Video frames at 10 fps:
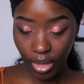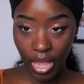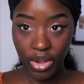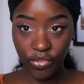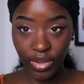
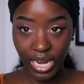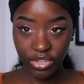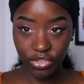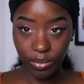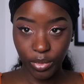And then for
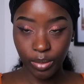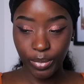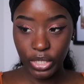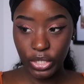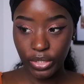lashes, I'm going to
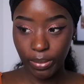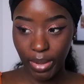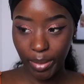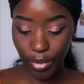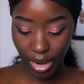be using
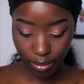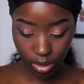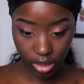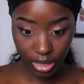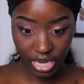my
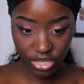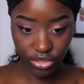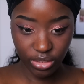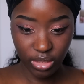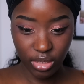Primark
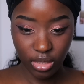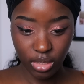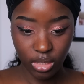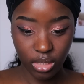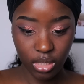
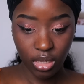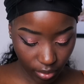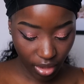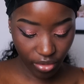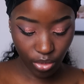lashes.
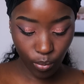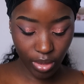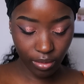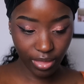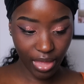It's the
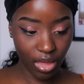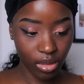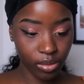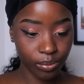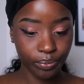ones that
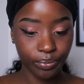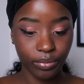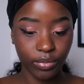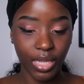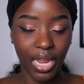
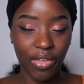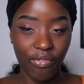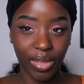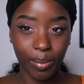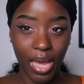they're like
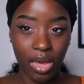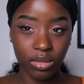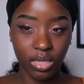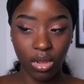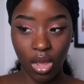
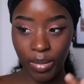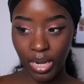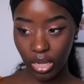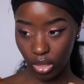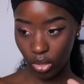£5 and they come in
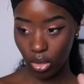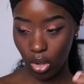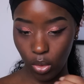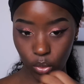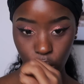like a
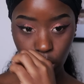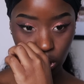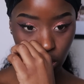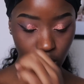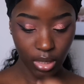gold
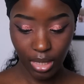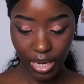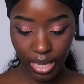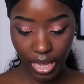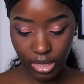
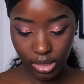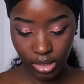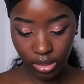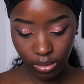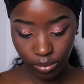like
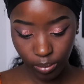casing.